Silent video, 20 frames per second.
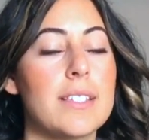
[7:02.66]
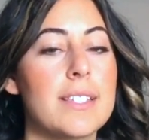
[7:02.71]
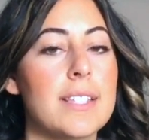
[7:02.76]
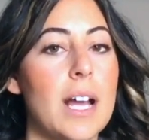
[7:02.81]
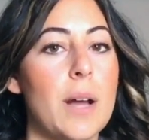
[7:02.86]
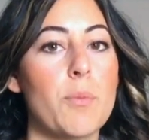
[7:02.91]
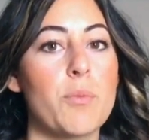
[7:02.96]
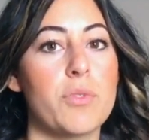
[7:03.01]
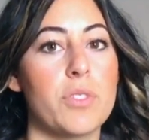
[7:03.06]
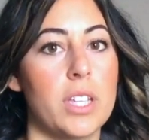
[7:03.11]

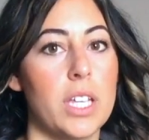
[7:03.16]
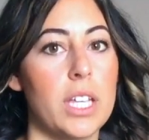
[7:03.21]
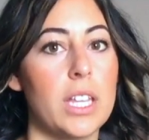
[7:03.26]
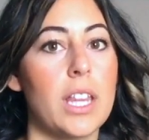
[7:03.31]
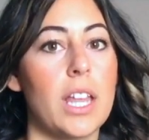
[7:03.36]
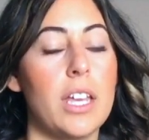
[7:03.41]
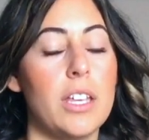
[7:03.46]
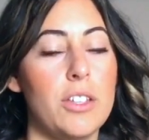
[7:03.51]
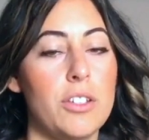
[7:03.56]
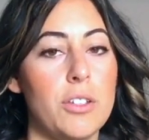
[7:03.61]
something
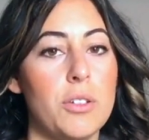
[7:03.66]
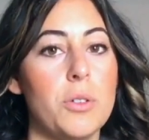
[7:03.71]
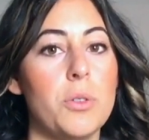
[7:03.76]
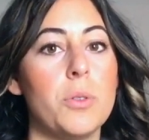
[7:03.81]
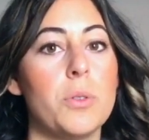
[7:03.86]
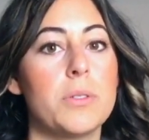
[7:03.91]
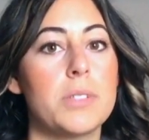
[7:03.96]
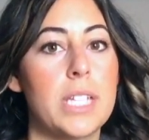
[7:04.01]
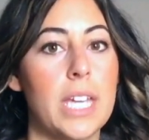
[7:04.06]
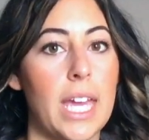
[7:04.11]
that you
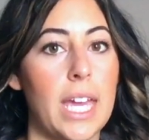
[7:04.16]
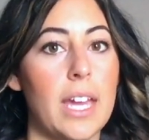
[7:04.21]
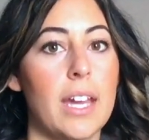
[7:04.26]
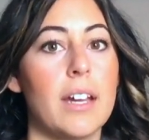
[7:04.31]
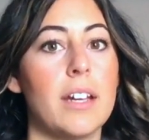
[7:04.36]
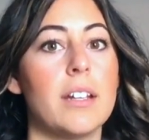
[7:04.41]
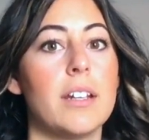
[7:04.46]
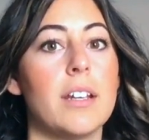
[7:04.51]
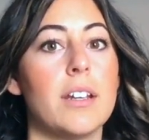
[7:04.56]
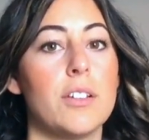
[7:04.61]

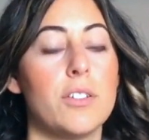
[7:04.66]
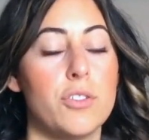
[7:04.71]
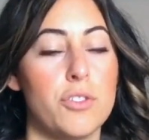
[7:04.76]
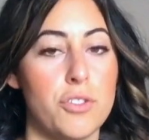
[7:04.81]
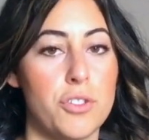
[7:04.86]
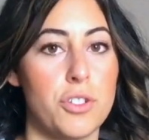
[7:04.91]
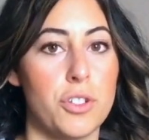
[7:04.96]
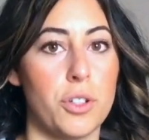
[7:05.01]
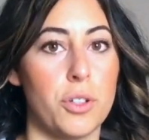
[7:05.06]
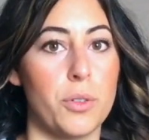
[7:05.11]
can
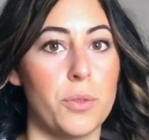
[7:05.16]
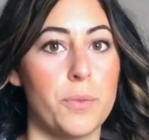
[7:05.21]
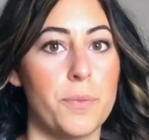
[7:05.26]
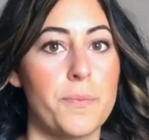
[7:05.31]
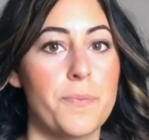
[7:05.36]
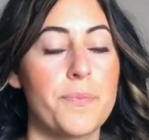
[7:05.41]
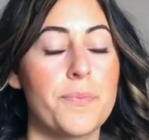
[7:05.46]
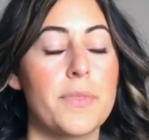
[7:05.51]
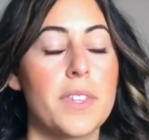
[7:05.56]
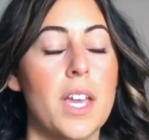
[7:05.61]
do.
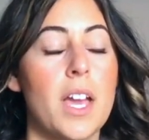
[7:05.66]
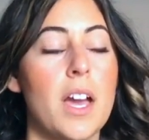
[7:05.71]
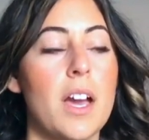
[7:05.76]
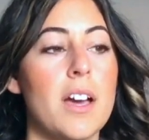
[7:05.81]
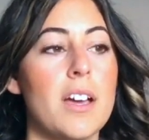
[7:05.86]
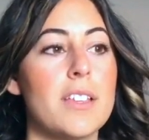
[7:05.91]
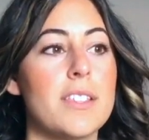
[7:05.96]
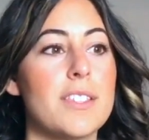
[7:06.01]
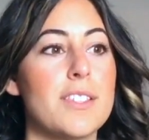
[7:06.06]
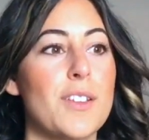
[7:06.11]

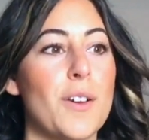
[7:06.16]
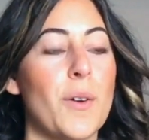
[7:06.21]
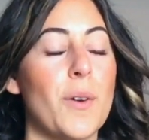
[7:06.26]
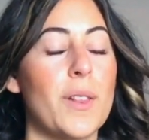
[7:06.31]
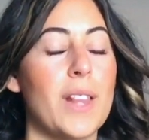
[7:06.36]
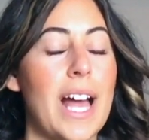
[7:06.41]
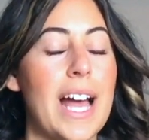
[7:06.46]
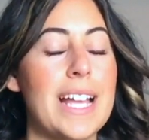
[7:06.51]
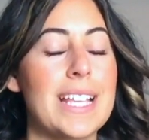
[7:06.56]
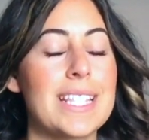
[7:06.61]
So
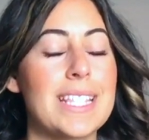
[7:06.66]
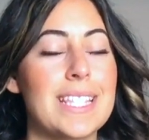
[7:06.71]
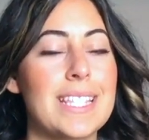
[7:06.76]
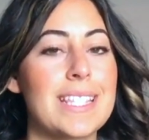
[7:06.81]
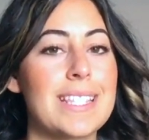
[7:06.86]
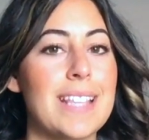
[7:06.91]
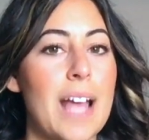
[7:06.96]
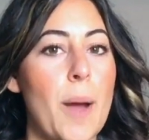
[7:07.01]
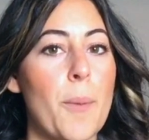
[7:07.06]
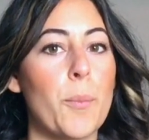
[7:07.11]

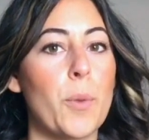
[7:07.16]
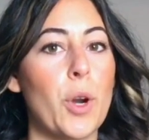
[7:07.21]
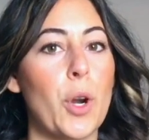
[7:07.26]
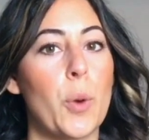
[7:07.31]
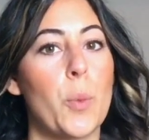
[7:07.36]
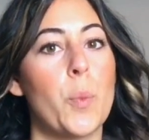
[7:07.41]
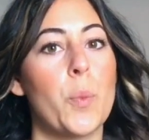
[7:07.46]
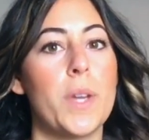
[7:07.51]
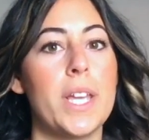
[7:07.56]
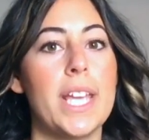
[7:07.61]
last
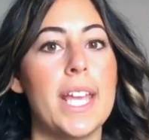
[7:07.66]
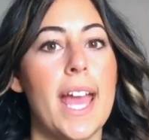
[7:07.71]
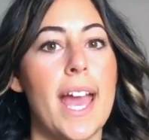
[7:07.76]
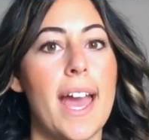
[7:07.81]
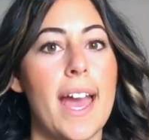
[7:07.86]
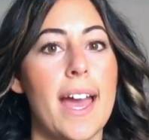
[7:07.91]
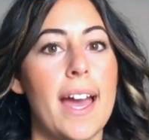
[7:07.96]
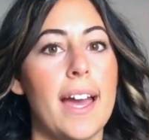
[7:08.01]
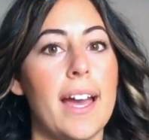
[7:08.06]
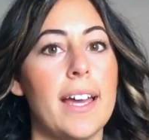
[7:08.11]
summer we
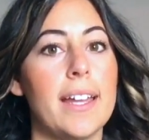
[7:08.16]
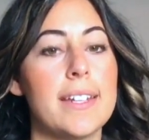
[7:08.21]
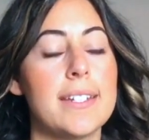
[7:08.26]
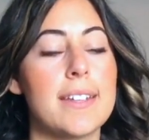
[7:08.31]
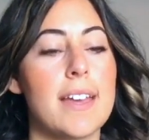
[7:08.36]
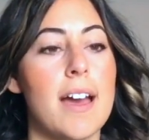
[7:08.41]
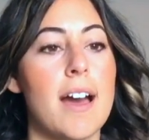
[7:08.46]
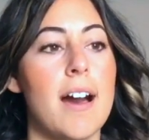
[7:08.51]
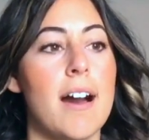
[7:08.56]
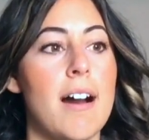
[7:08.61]
had
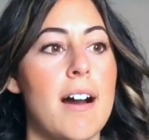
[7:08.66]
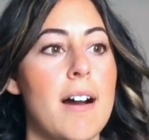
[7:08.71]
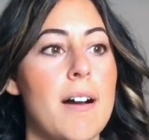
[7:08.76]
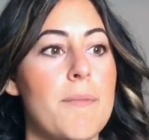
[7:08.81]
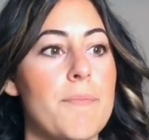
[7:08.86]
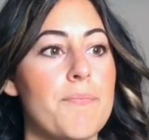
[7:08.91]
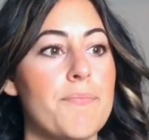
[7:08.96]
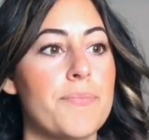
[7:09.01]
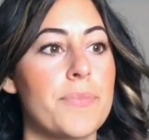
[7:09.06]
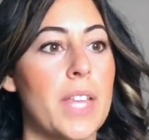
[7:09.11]

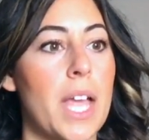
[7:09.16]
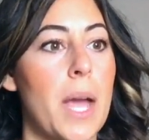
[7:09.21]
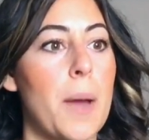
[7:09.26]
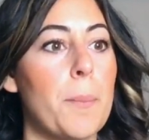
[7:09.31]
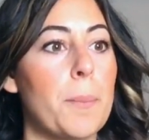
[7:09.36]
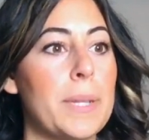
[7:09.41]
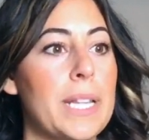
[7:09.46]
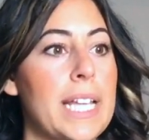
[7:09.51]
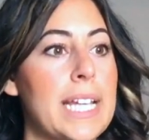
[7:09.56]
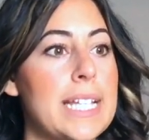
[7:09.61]

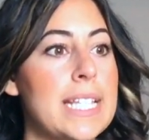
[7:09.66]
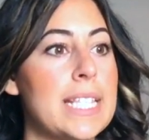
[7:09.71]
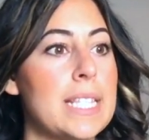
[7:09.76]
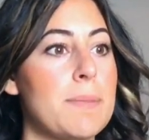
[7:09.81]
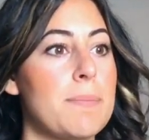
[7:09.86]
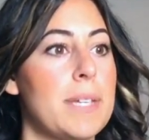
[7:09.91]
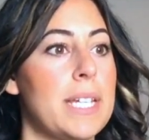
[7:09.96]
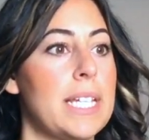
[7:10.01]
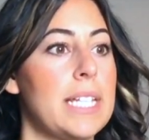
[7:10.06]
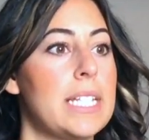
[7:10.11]
a
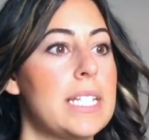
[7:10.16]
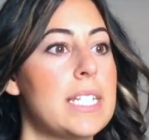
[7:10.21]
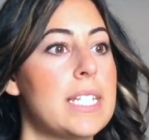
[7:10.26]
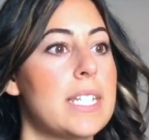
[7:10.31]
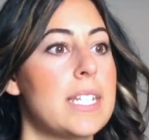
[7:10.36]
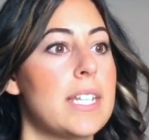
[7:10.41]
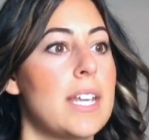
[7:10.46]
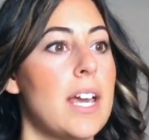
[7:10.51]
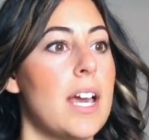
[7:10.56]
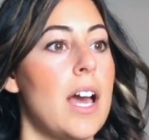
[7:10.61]

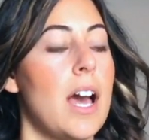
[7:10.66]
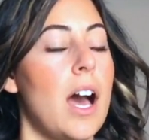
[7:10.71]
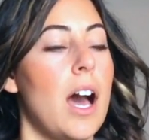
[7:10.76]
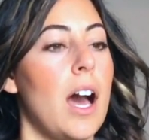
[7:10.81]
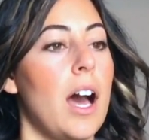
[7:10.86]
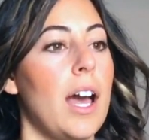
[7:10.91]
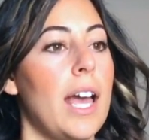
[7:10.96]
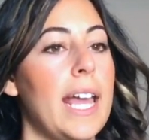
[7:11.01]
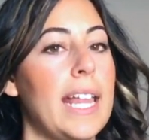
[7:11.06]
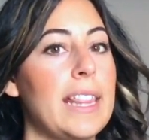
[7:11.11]
placement.
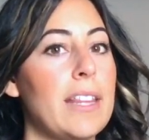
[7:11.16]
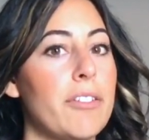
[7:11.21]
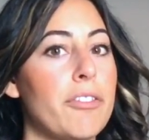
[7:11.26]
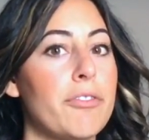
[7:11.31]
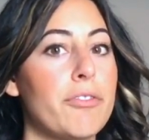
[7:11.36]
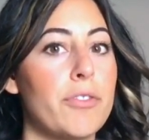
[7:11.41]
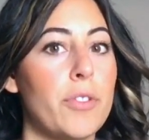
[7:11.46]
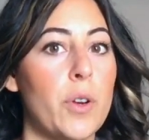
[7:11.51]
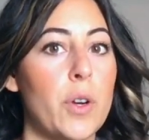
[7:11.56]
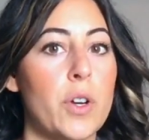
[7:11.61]
In the
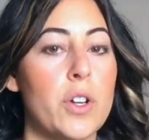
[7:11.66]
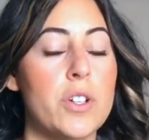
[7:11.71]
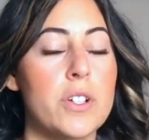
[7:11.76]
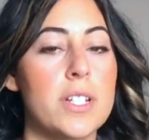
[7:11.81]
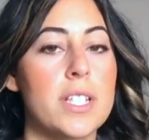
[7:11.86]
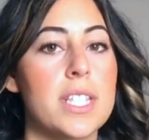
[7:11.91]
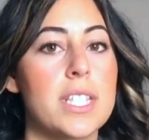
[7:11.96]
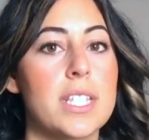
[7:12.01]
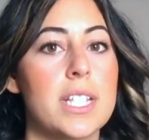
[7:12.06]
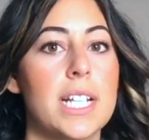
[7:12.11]

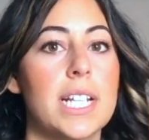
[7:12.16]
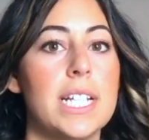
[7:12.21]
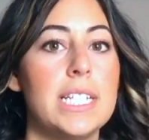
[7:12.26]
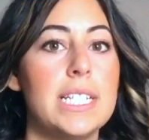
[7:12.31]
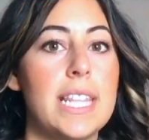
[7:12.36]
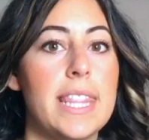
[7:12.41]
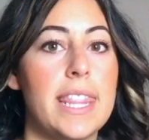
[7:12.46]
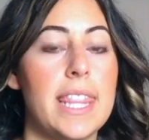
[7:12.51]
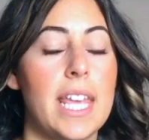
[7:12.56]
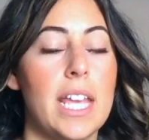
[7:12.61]
first
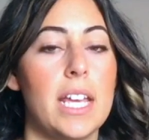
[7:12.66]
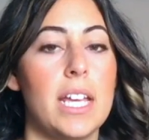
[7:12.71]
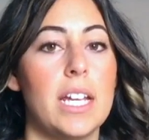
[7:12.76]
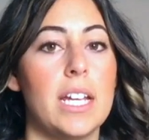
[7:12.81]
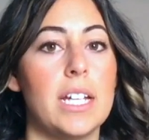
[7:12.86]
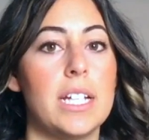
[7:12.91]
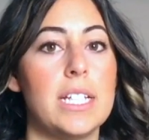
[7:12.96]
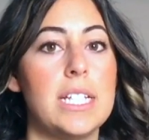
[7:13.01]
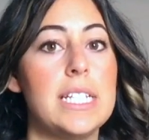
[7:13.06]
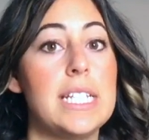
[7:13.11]

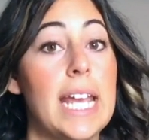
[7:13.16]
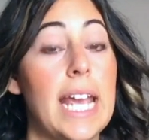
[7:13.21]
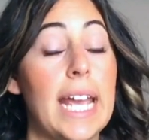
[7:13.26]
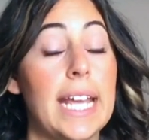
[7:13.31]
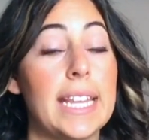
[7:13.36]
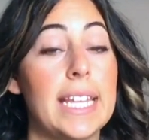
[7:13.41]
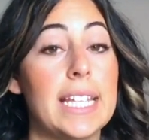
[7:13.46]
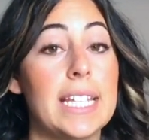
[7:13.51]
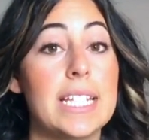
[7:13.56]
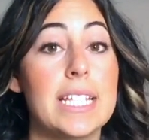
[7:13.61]
day
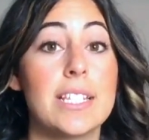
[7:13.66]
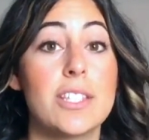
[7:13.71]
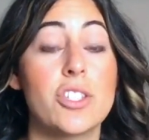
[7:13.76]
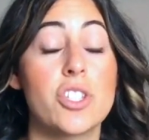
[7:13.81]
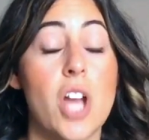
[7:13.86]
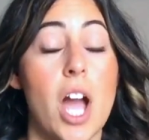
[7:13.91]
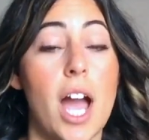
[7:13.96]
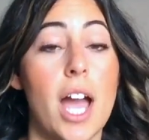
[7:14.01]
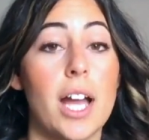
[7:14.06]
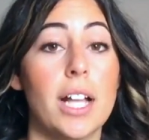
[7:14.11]
that this
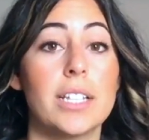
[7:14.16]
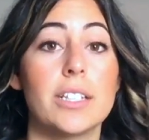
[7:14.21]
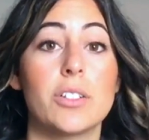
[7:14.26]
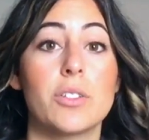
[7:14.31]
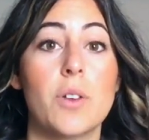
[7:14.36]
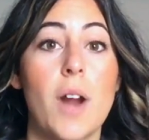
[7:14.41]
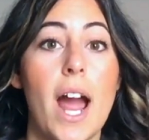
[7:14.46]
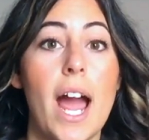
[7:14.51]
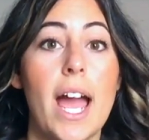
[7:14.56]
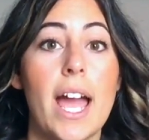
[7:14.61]
child
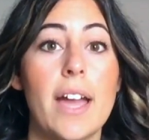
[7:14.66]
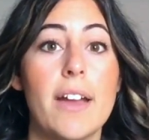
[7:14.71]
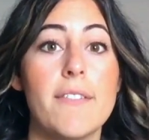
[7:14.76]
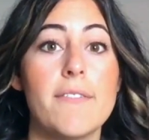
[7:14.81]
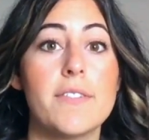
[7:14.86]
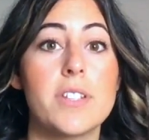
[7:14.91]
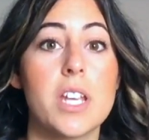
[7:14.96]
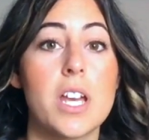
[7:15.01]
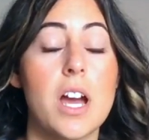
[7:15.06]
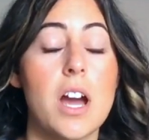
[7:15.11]

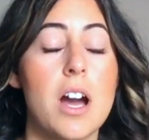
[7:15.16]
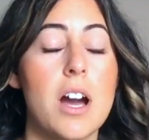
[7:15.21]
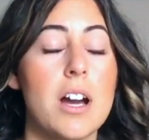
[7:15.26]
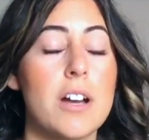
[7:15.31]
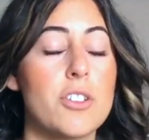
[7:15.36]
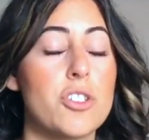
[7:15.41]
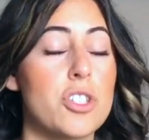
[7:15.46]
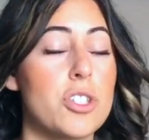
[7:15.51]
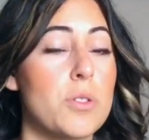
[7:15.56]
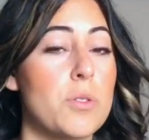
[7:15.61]
arrived,
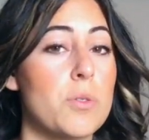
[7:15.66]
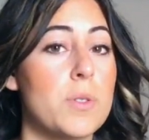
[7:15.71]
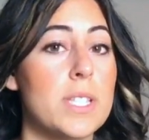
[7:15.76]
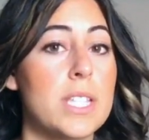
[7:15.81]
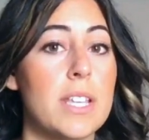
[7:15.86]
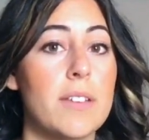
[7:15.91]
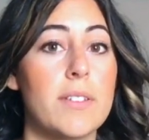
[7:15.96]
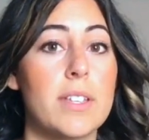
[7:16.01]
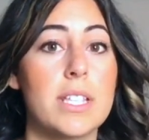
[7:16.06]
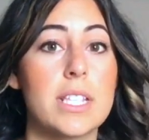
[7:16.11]
she was
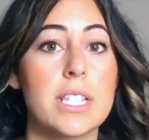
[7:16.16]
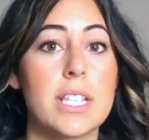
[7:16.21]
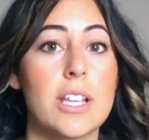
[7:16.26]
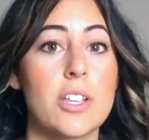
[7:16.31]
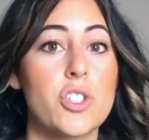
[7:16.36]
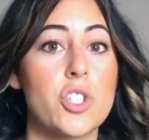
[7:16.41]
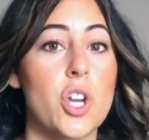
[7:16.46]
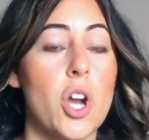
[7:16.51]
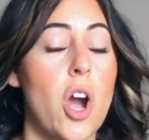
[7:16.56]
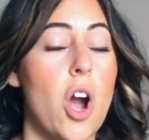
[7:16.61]
having
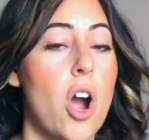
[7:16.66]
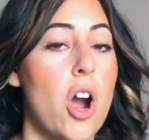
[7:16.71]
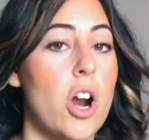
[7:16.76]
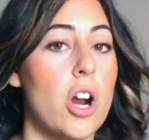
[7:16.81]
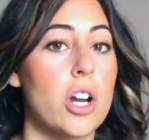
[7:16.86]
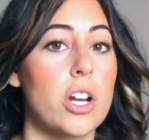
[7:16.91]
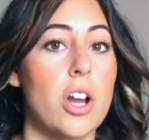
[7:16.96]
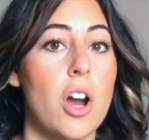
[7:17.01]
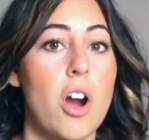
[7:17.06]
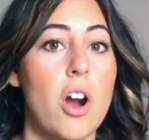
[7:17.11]
such a
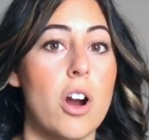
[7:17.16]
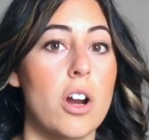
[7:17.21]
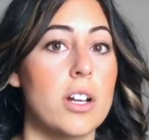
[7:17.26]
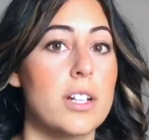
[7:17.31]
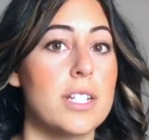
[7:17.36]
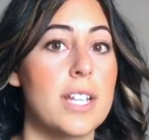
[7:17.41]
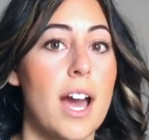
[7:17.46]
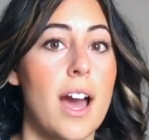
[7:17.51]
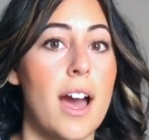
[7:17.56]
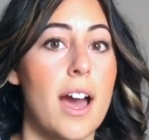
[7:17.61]
hard
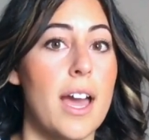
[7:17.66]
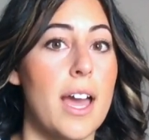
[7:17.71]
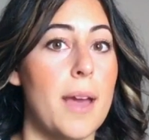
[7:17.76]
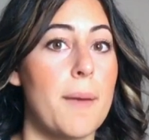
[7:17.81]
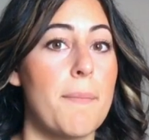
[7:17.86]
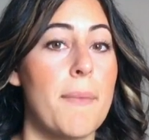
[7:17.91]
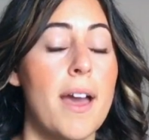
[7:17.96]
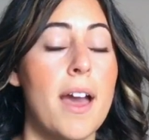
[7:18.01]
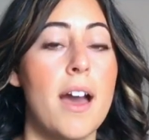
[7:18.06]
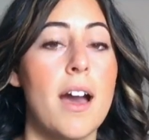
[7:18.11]

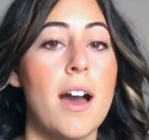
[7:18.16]
time,